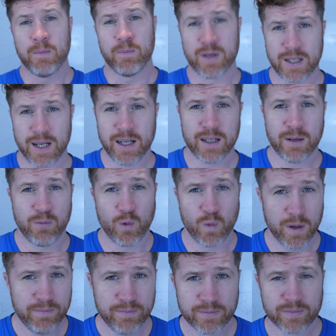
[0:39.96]
mistake number
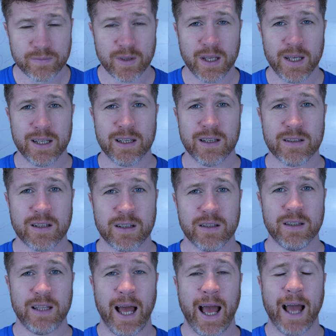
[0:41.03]
one is
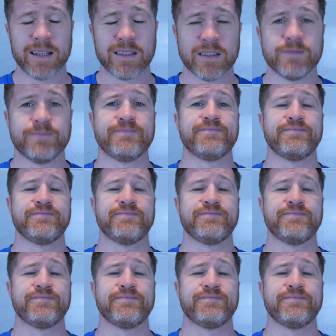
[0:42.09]
that